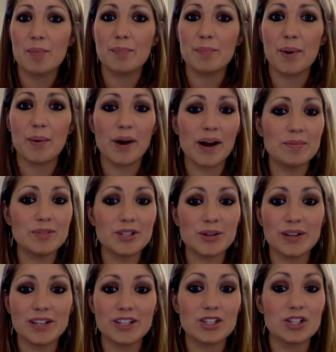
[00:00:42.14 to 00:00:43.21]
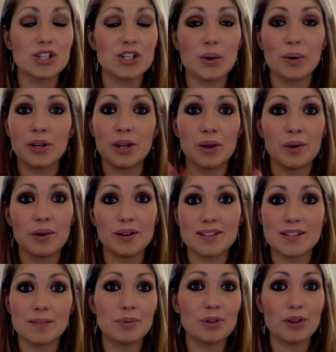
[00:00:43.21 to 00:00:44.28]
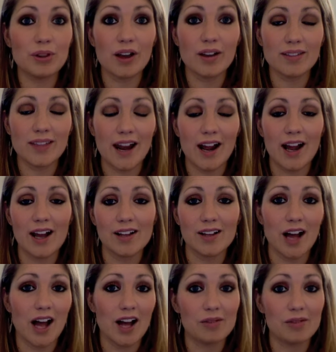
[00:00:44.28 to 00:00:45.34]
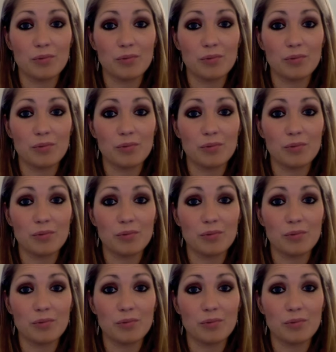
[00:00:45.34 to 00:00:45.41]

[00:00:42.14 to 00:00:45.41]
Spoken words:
But what I'm doing is just showing you a simple look that I